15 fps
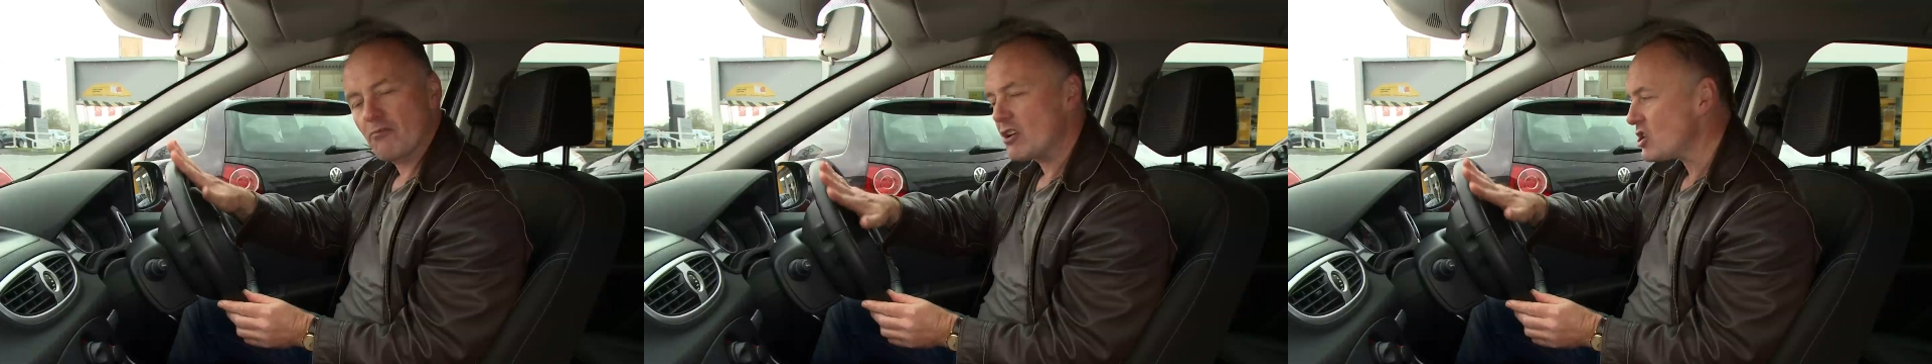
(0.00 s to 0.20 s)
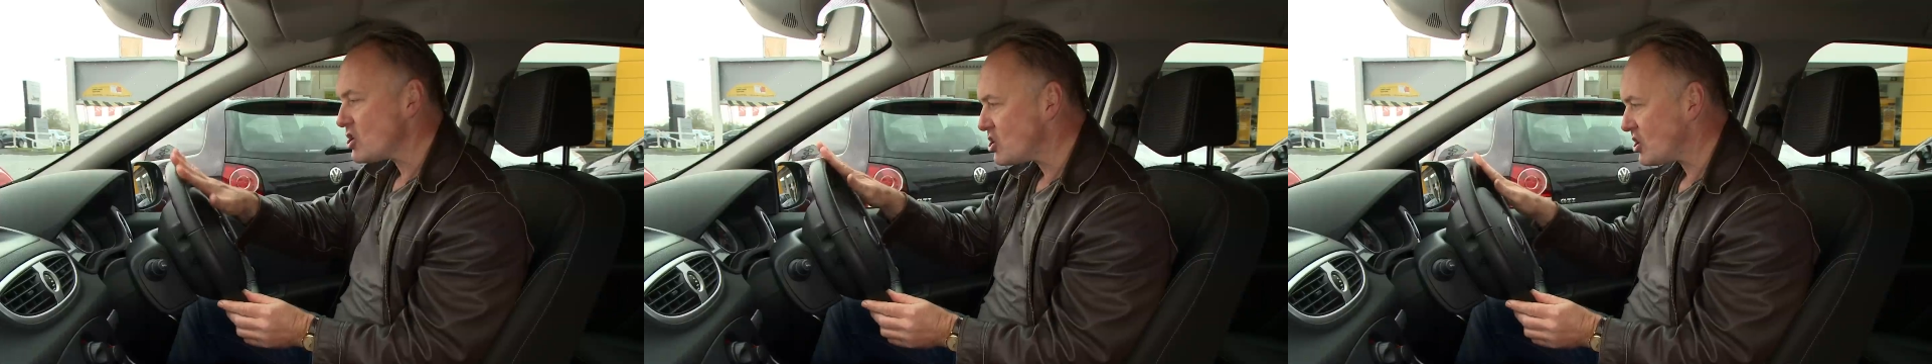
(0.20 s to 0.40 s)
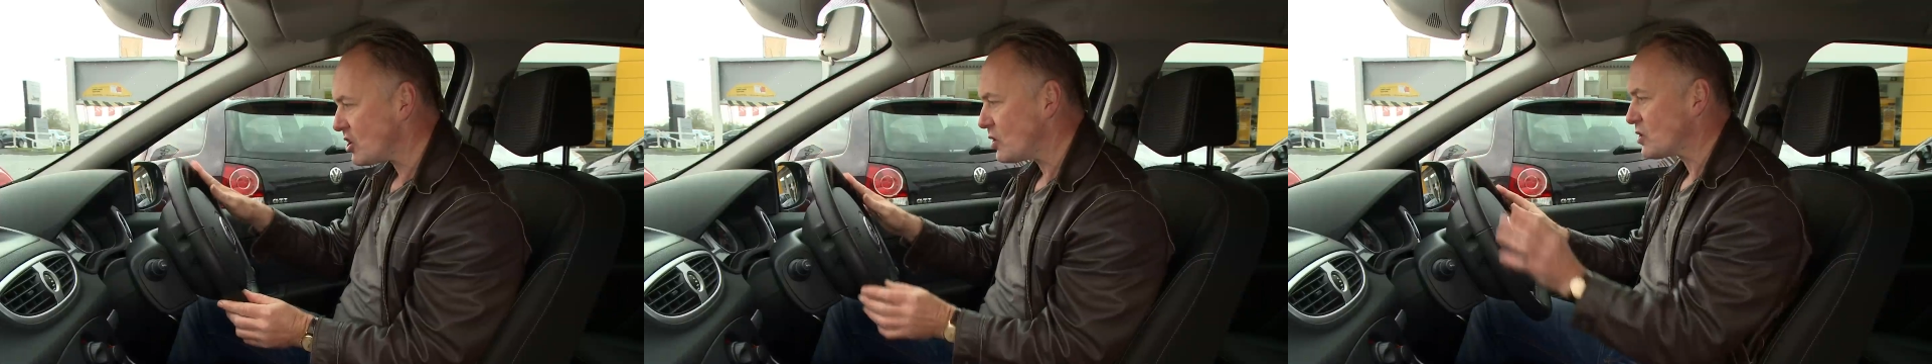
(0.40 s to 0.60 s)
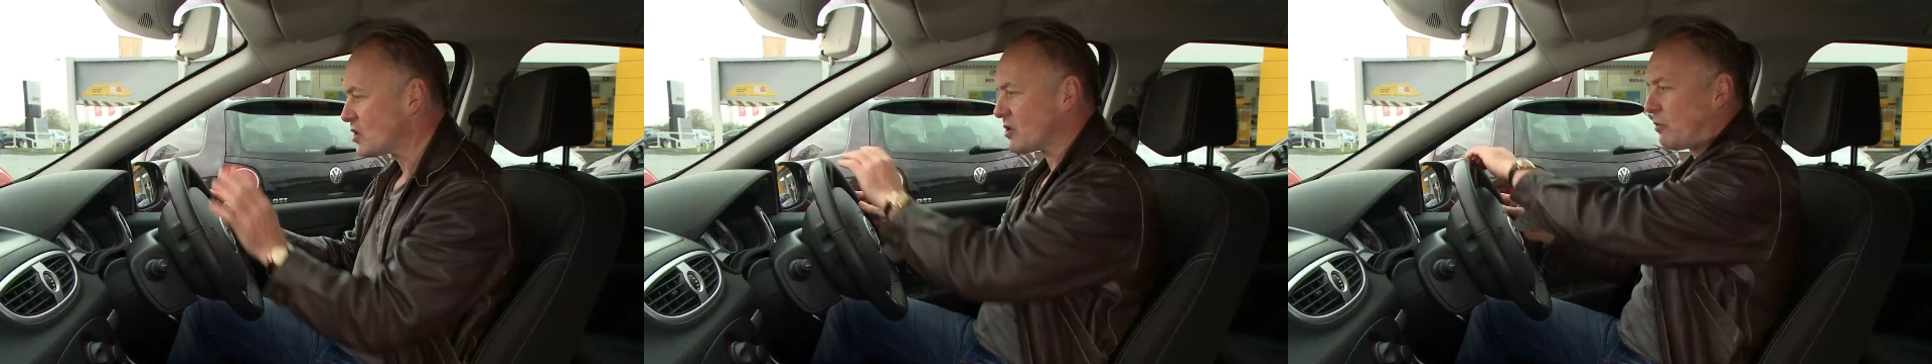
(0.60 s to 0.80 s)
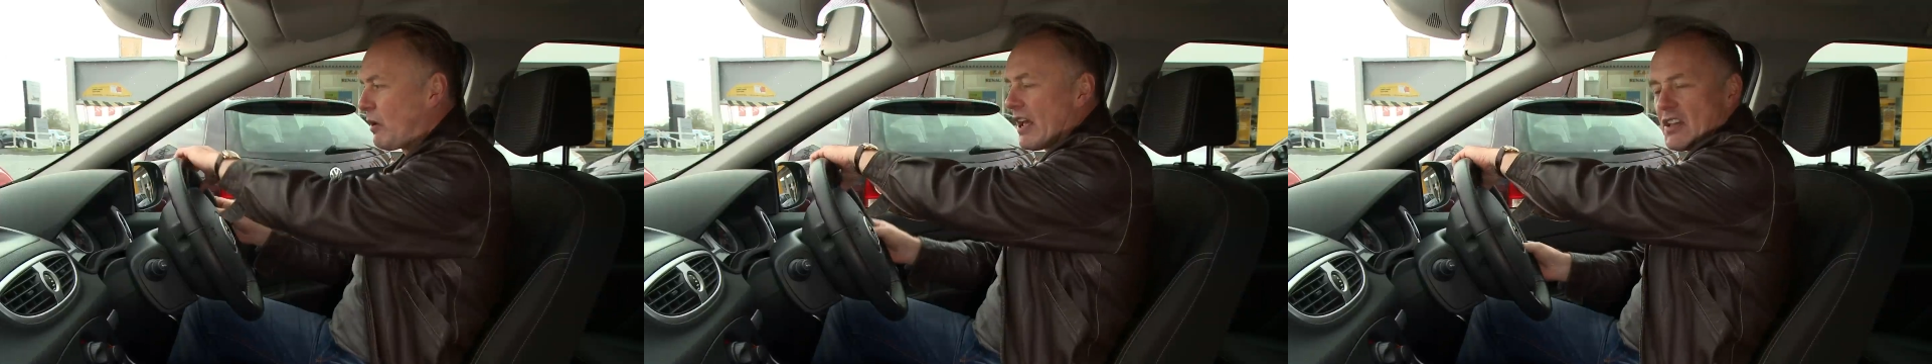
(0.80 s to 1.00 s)

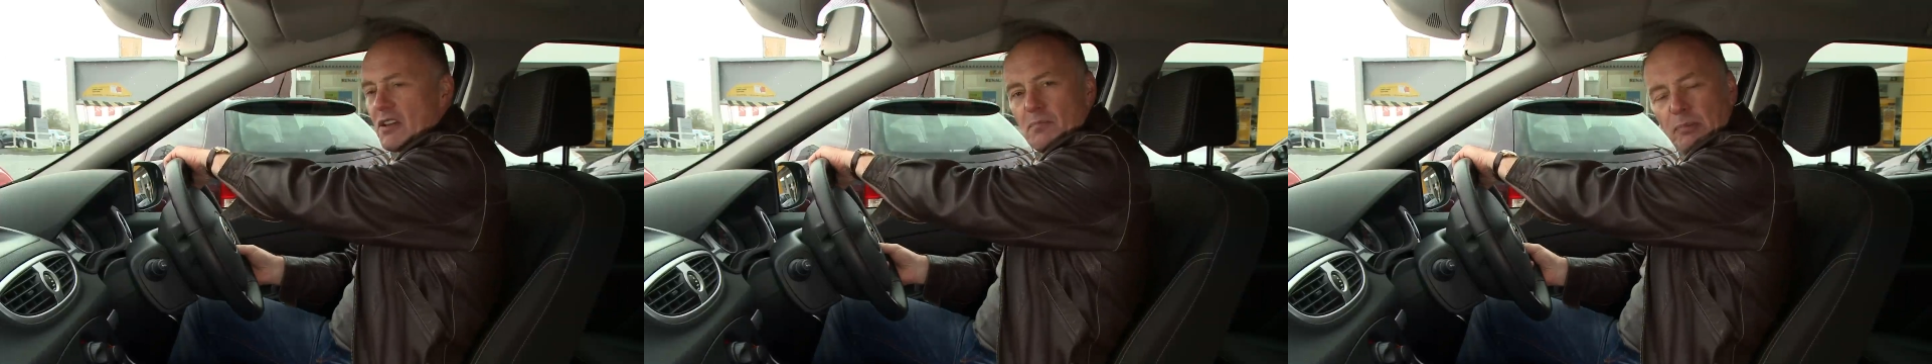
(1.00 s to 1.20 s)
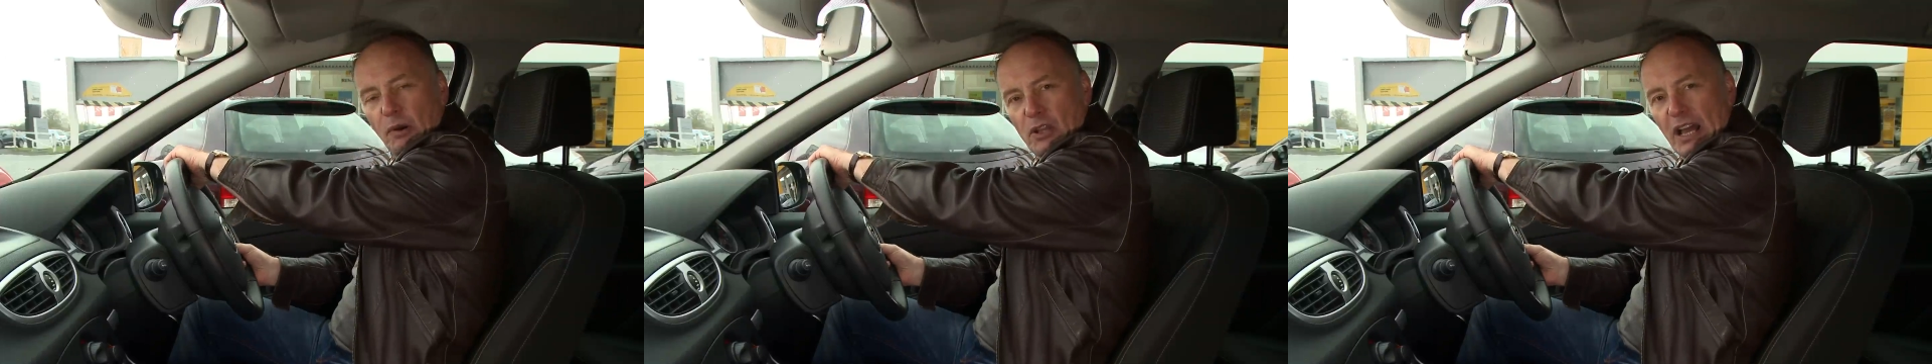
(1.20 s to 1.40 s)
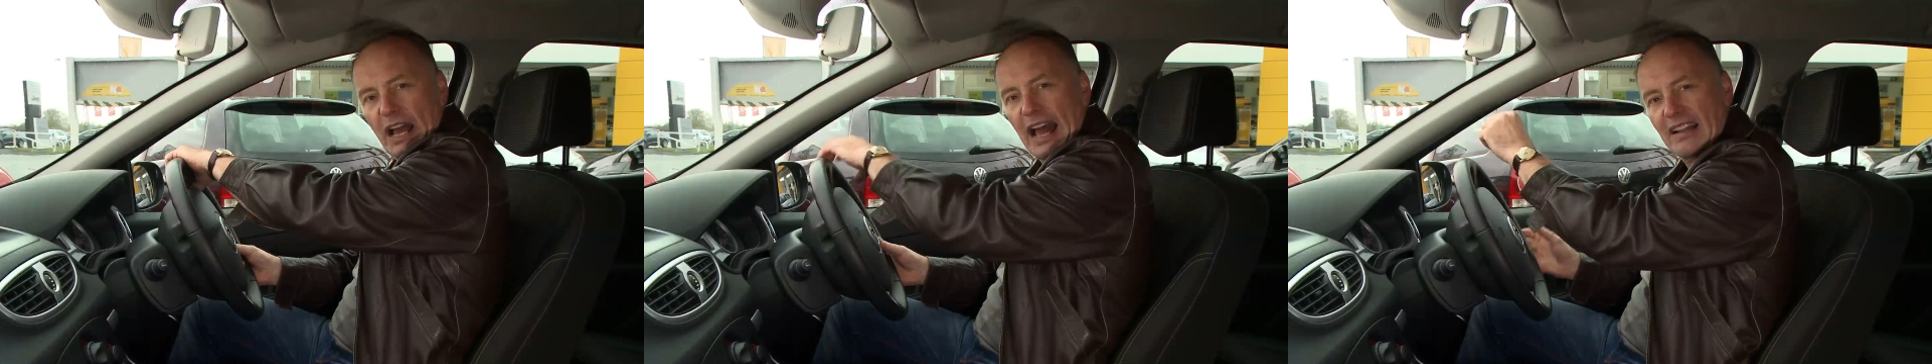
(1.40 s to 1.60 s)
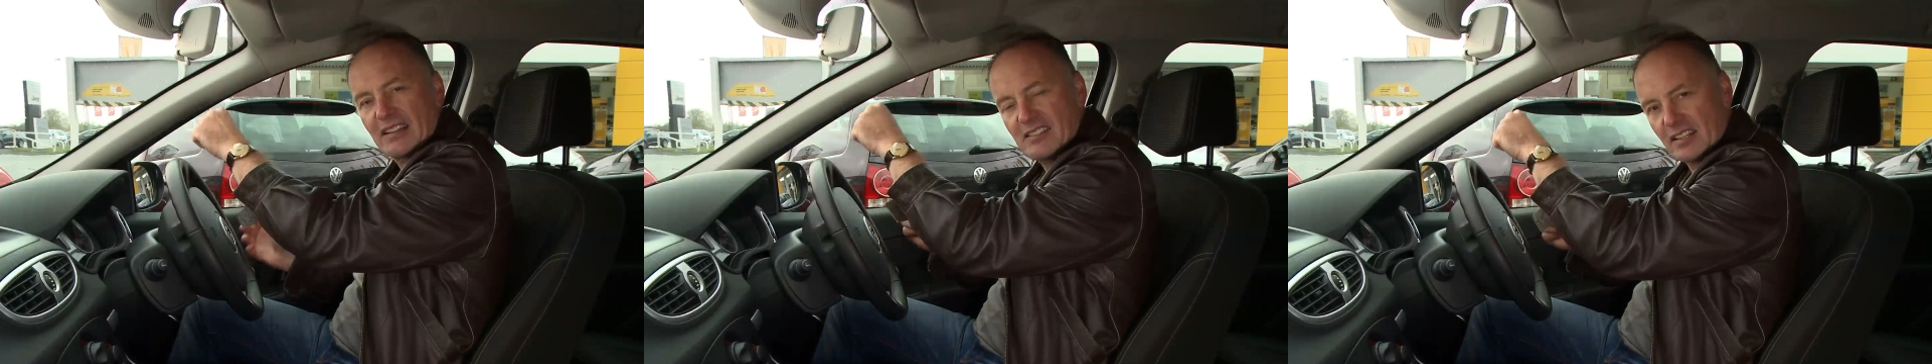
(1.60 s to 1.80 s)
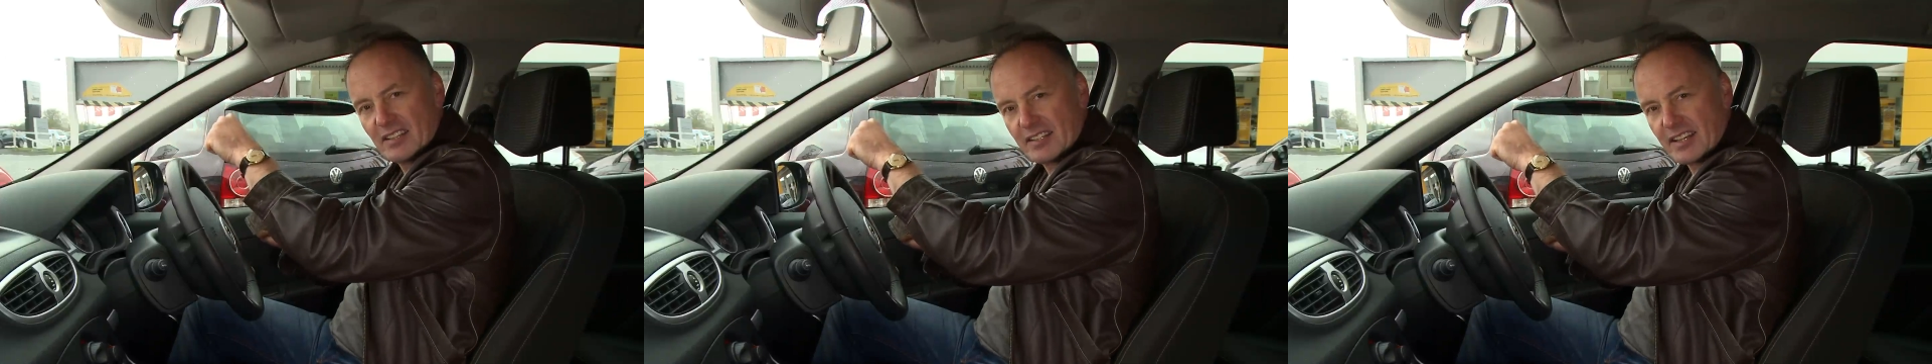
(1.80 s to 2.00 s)
reduced where you'd put your
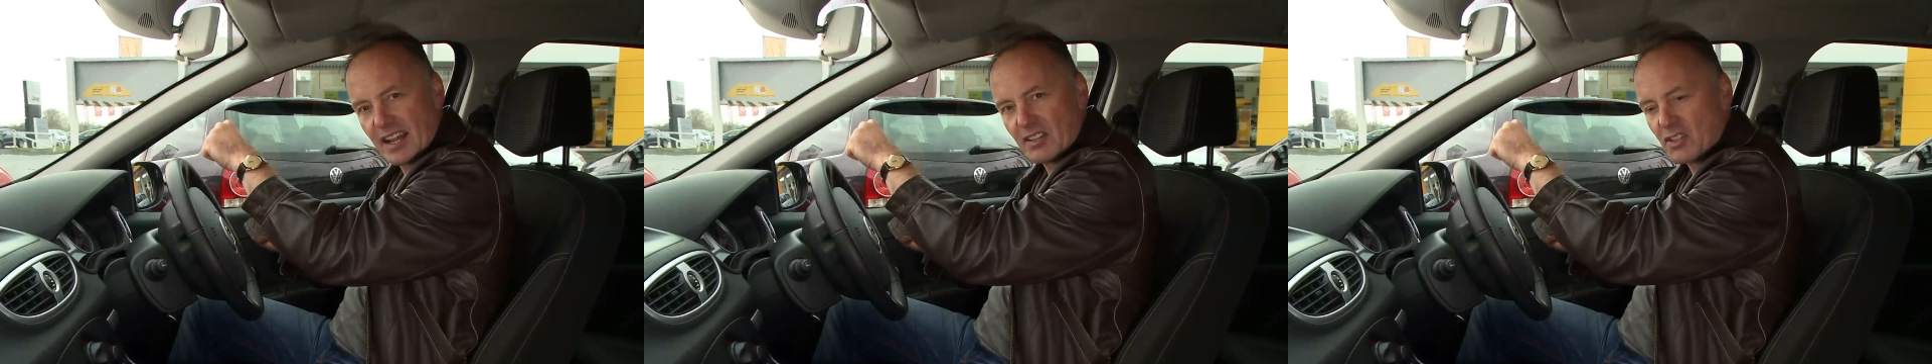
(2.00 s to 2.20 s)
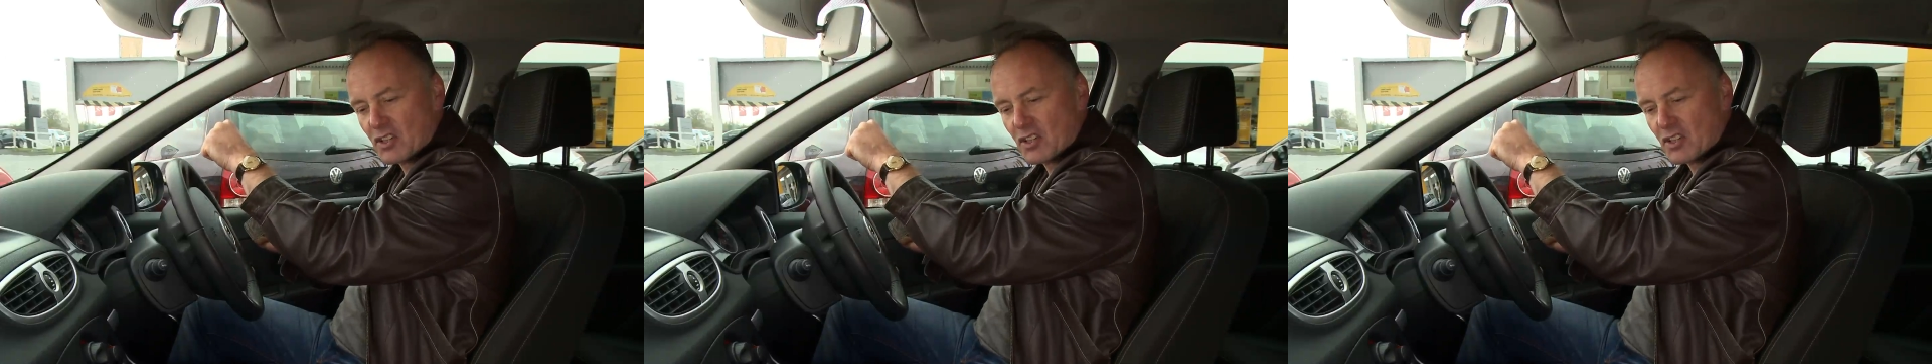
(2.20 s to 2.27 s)
hands at the 10